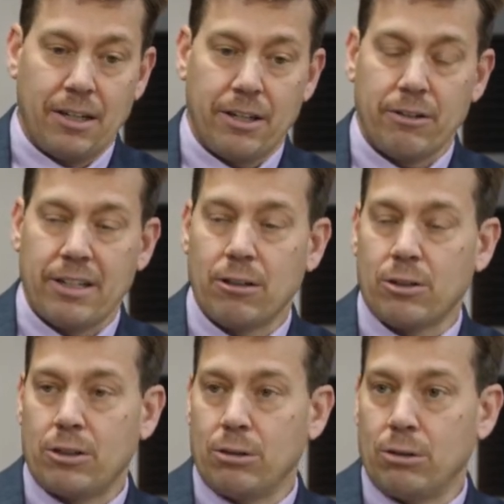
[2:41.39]
They're there
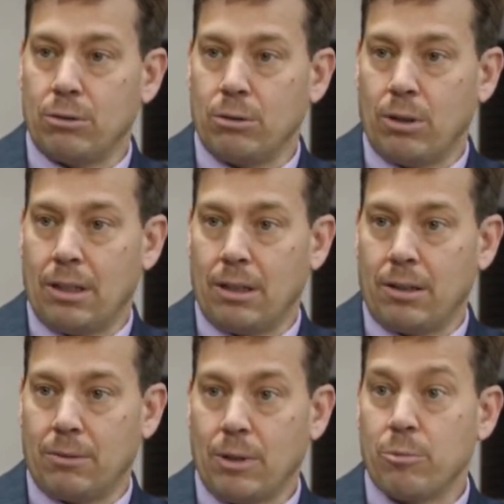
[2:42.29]
to
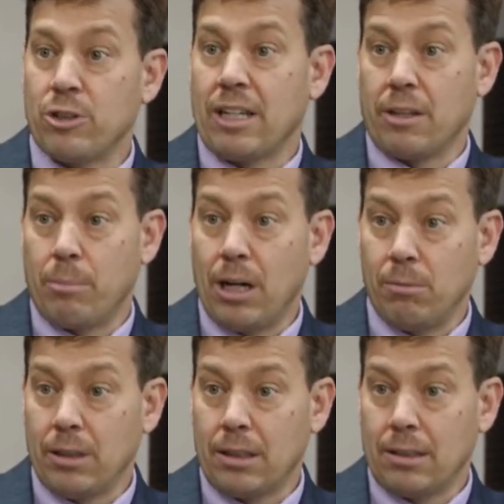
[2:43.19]
represent the
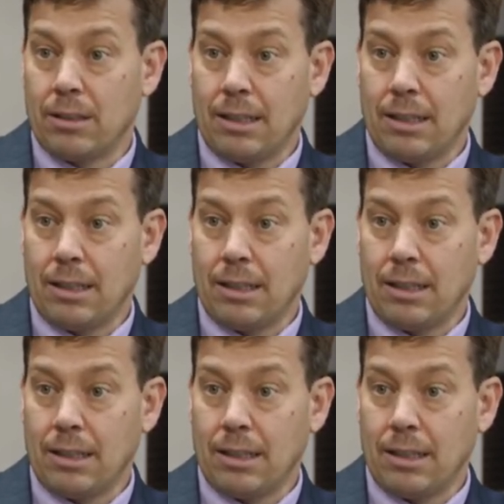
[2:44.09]
public